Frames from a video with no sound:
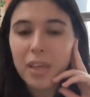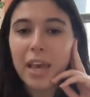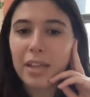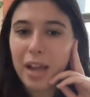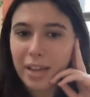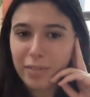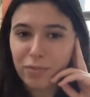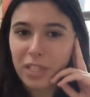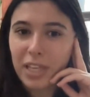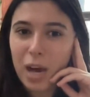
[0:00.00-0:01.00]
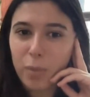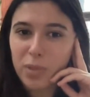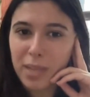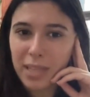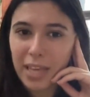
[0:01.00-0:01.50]
It really
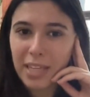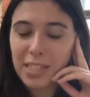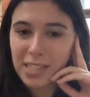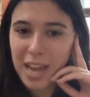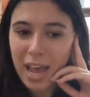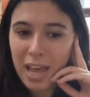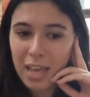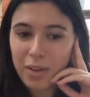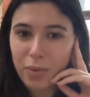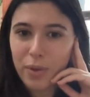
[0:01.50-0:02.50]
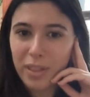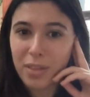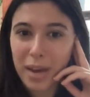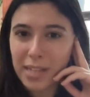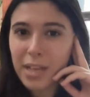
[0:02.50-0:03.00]
helped me like stay with the
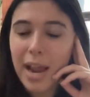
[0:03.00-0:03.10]
mindset.